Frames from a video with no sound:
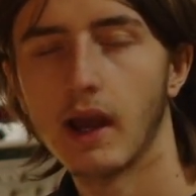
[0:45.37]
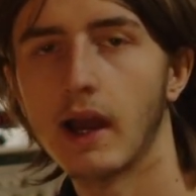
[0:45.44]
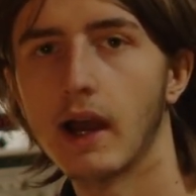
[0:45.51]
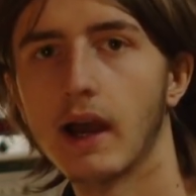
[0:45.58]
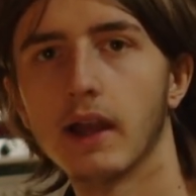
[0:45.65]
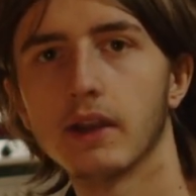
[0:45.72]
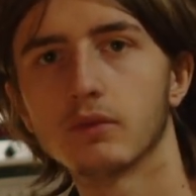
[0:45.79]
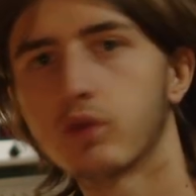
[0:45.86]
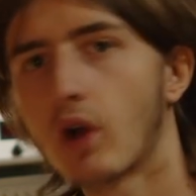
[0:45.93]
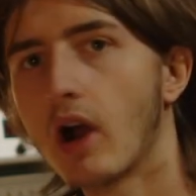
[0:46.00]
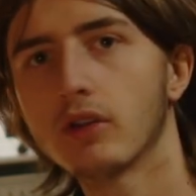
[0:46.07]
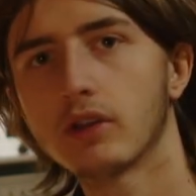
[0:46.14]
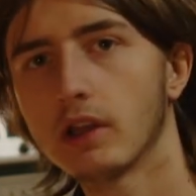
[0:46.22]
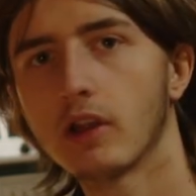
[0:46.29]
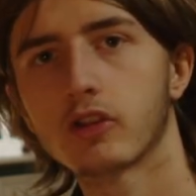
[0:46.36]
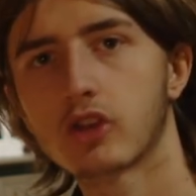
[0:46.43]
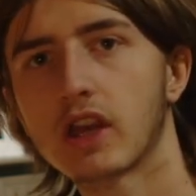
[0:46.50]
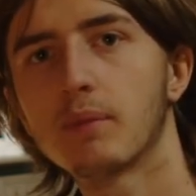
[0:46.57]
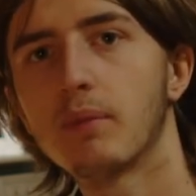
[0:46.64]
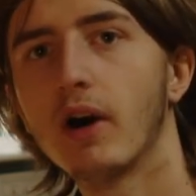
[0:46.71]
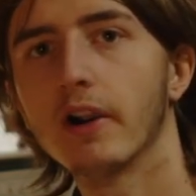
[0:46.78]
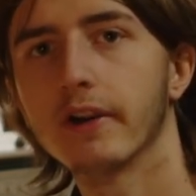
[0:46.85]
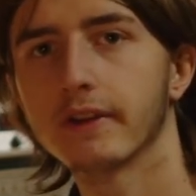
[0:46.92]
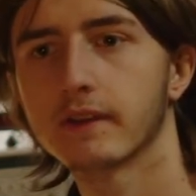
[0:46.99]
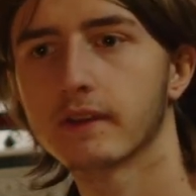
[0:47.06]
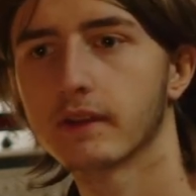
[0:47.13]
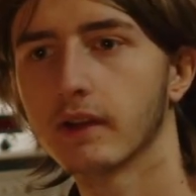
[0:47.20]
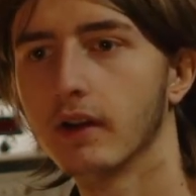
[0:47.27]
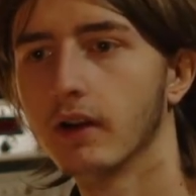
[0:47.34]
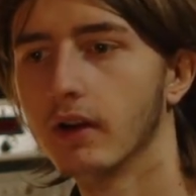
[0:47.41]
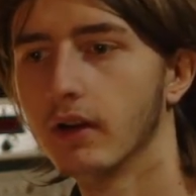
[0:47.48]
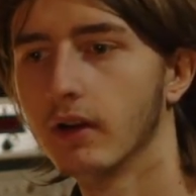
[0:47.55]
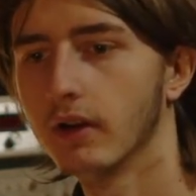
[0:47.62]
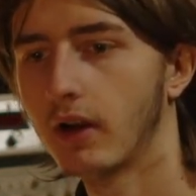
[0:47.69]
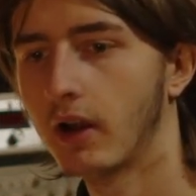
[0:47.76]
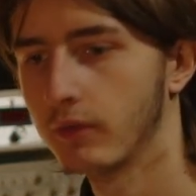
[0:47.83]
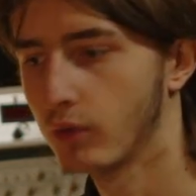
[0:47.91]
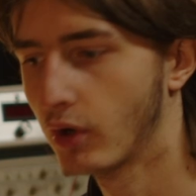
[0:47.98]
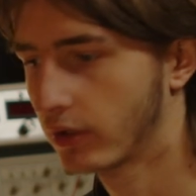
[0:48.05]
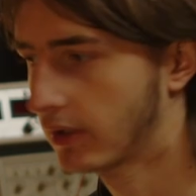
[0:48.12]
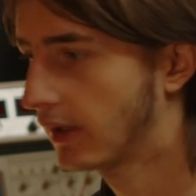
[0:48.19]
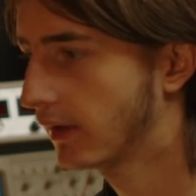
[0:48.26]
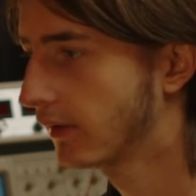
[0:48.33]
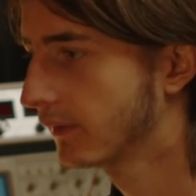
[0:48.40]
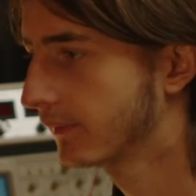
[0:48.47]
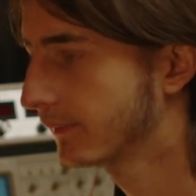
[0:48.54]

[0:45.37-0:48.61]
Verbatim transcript: and how the logic parts uh, are working.